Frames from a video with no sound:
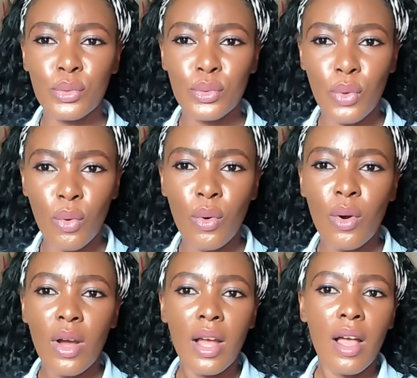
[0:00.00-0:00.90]

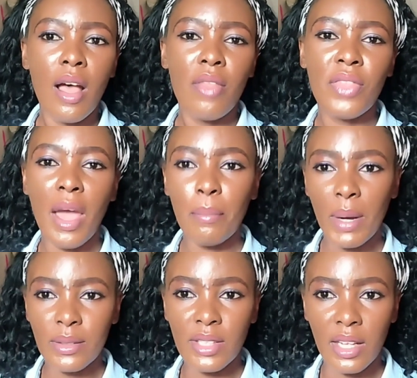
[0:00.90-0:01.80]
know the
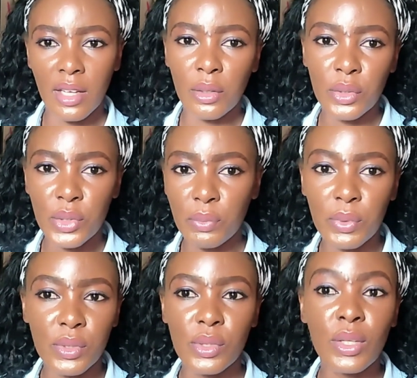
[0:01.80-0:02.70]
amount that you're going to put.